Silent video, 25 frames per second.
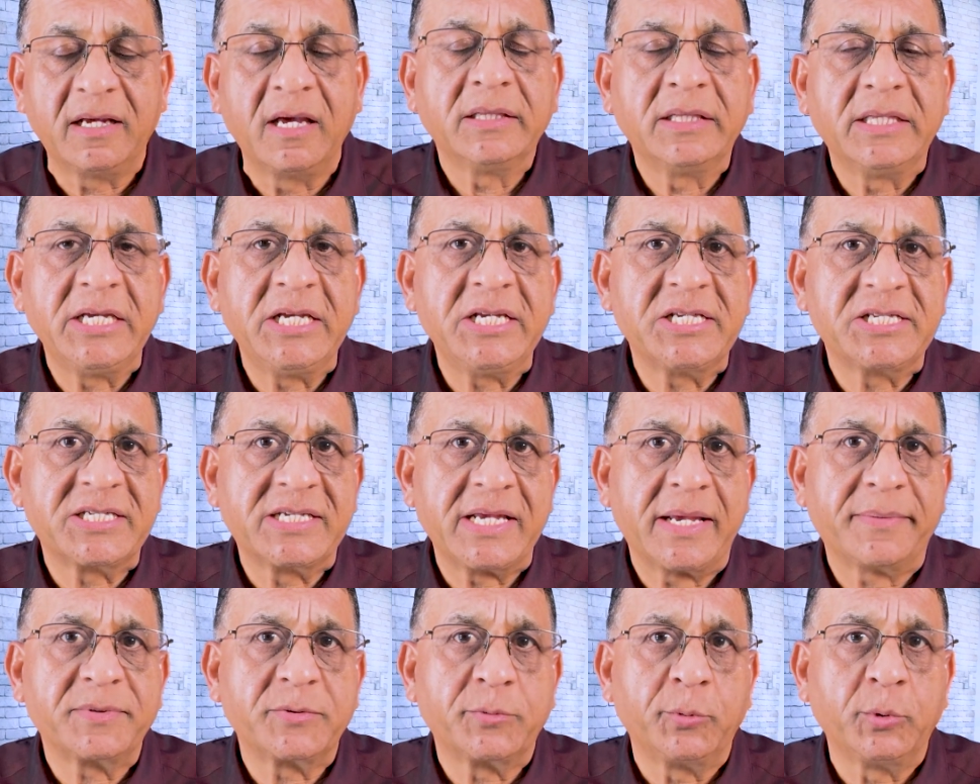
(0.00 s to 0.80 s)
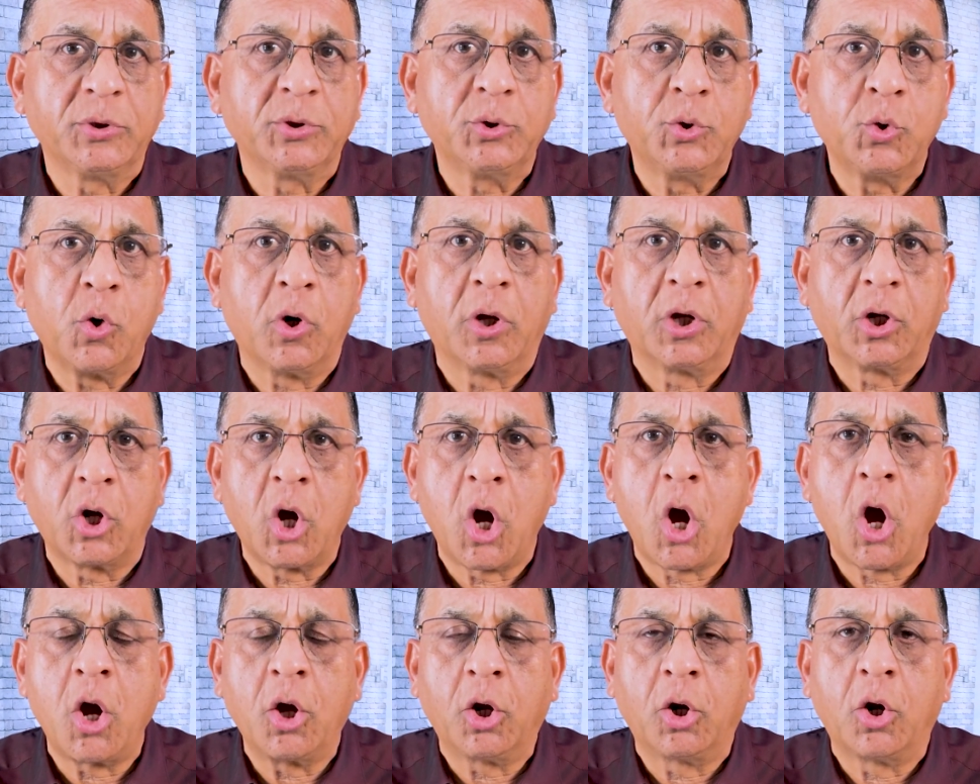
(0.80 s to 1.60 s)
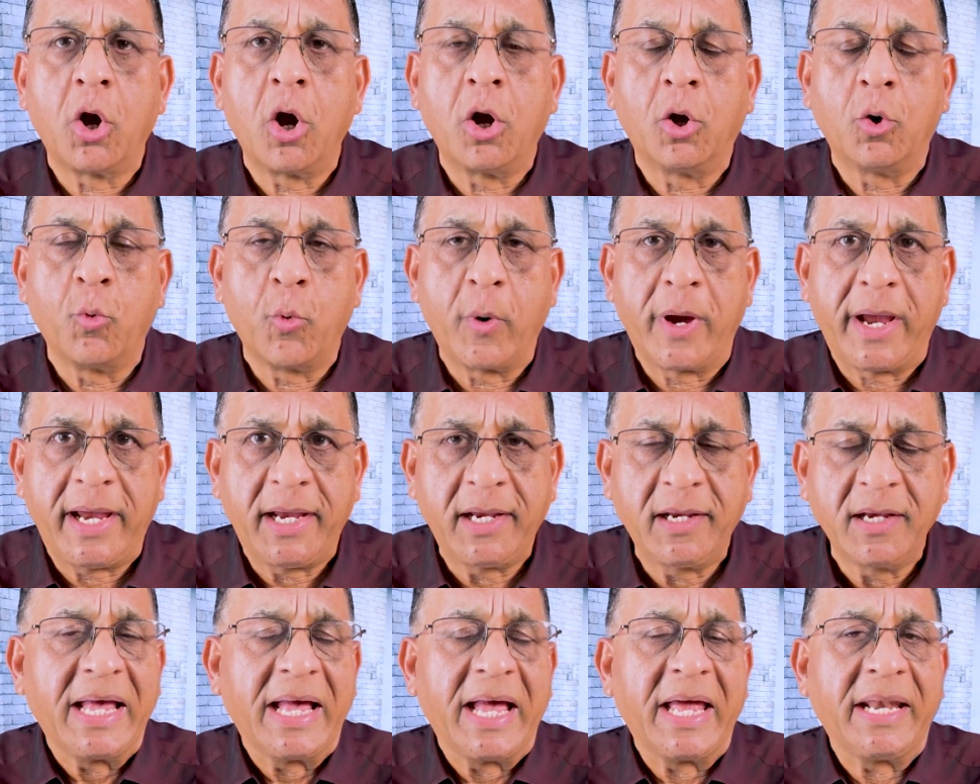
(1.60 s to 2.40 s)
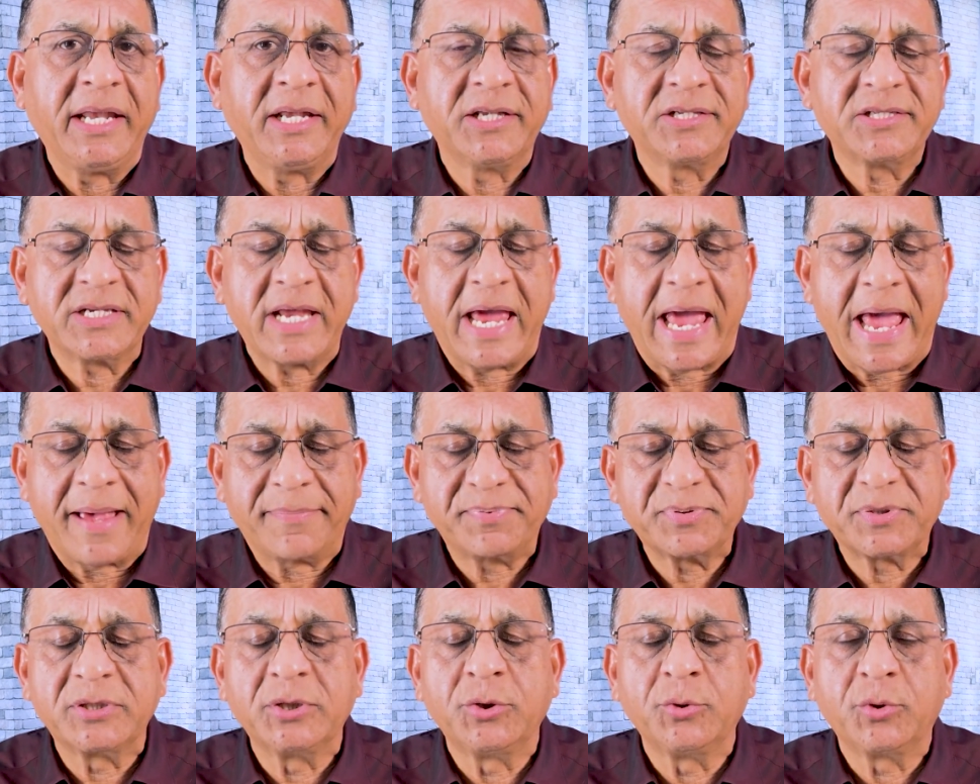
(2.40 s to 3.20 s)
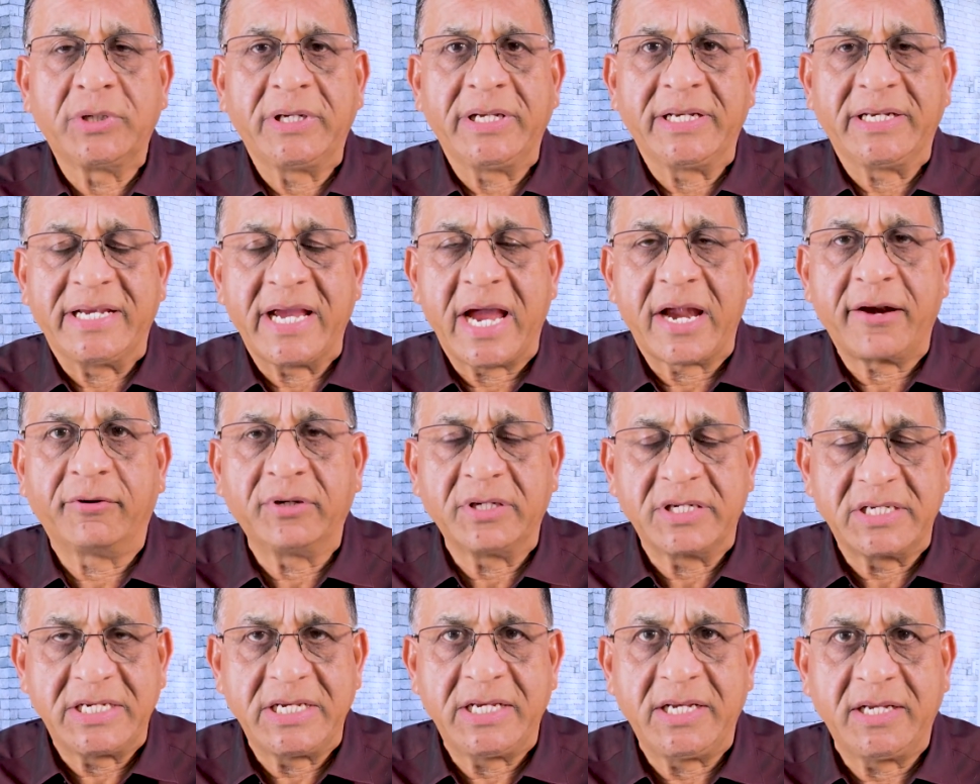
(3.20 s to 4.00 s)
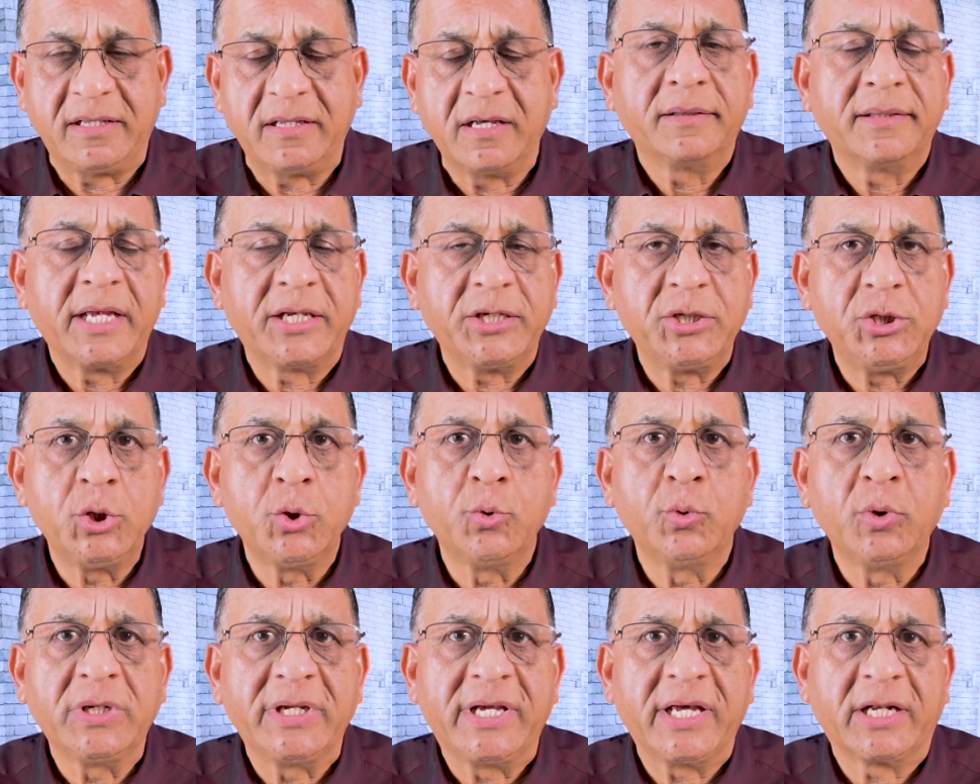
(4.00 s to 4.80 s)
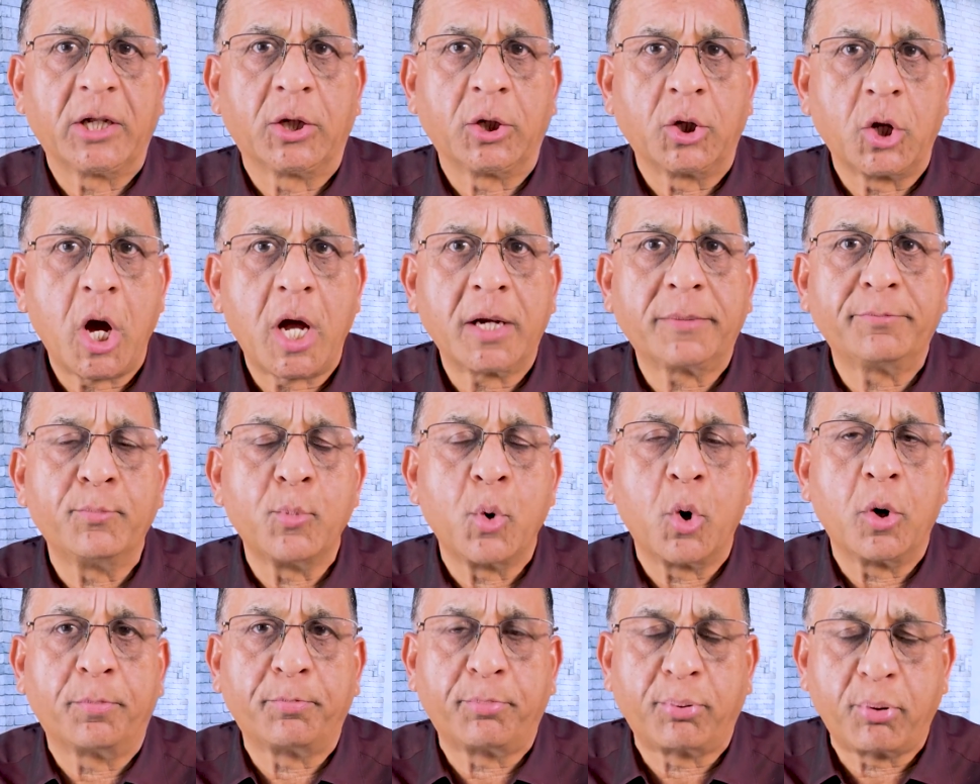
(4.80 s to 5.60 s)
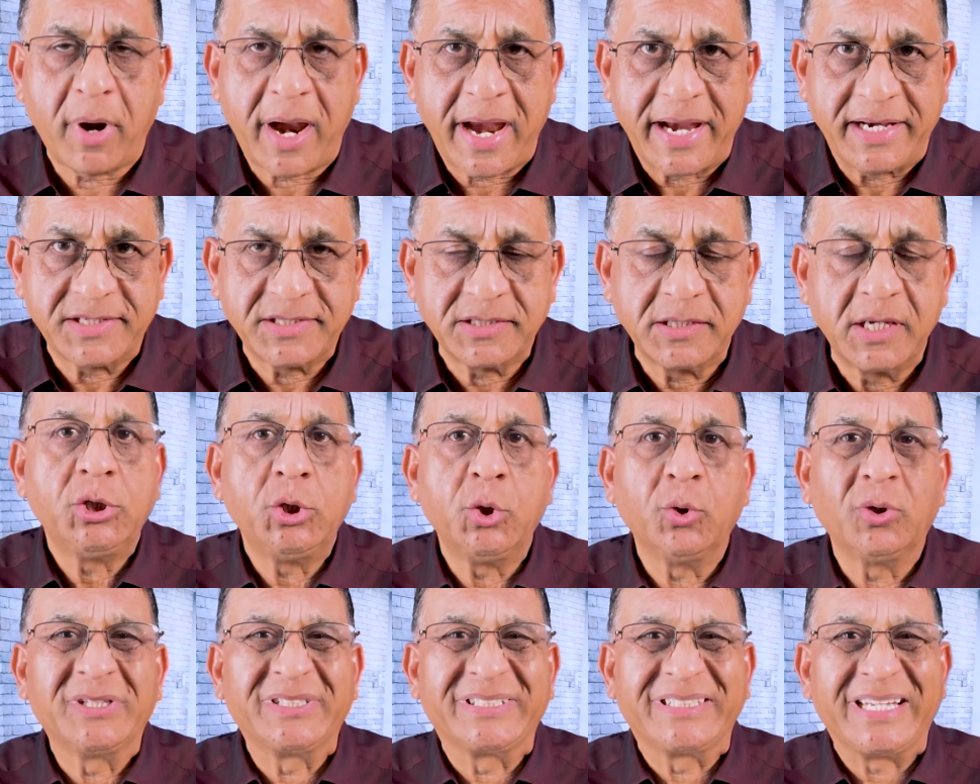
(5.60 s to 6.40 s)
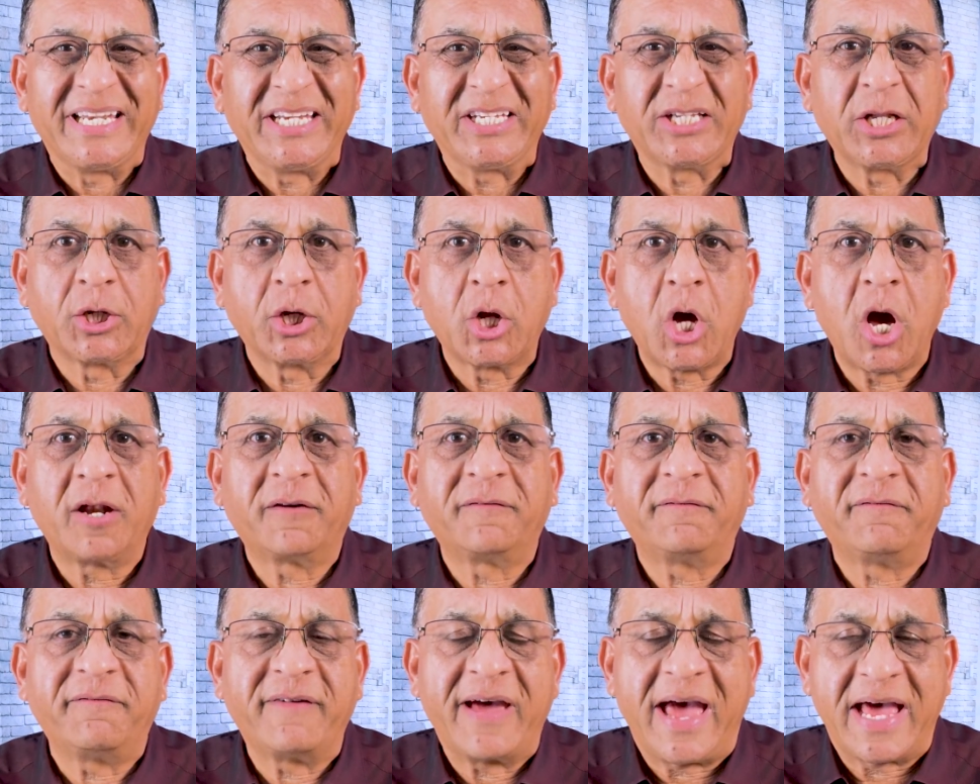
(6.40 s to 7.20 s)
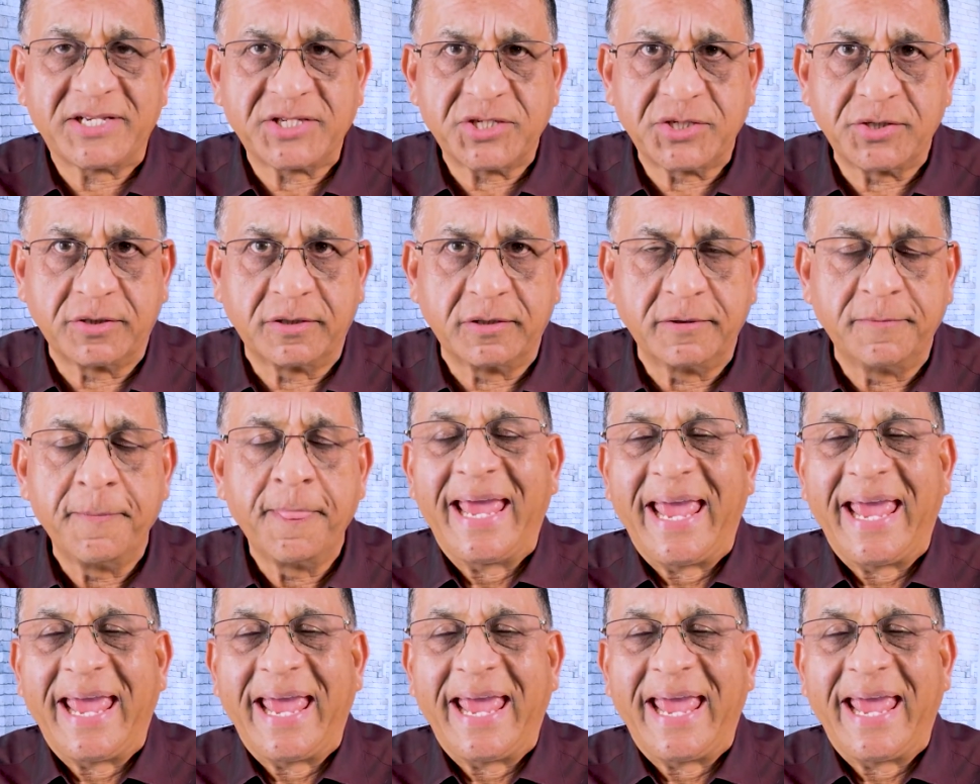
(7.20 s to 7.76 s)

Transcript: These steps will go a long way, and it's absolutely guaranteed that you will get a lot more price, you'll sell it a lot faster,